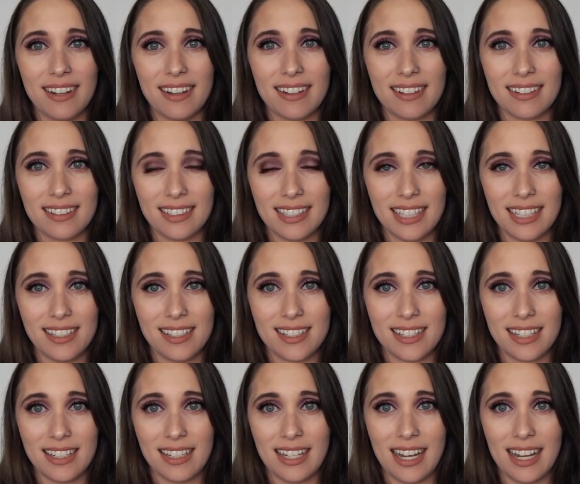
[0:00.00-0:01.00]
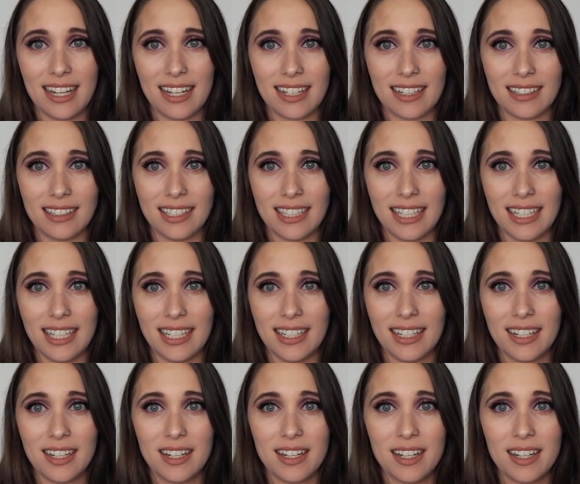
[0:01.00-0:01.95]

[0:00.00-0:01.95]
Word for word: ugly, genetically